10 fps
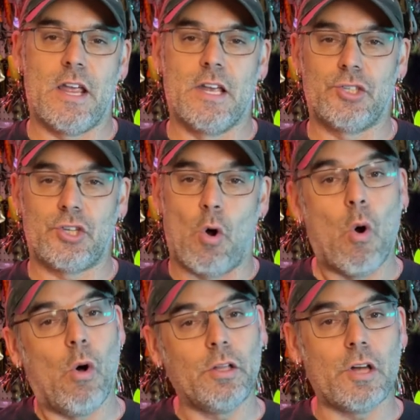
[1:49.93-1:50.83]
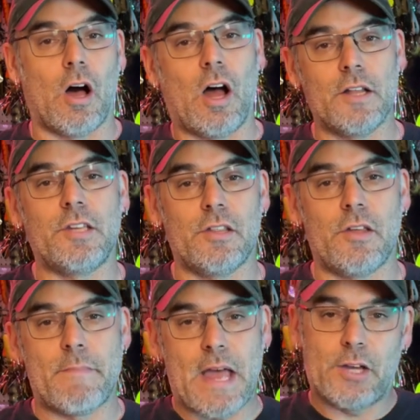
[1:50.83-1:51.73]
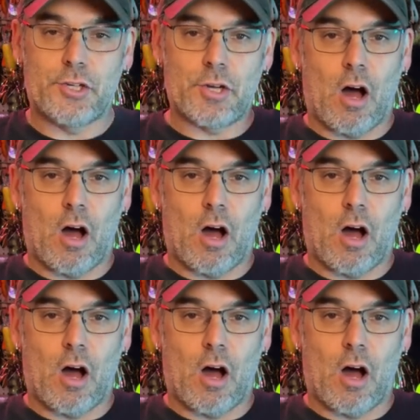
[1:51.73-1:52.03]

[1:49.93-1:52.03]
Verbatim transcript: is hold on to the mesh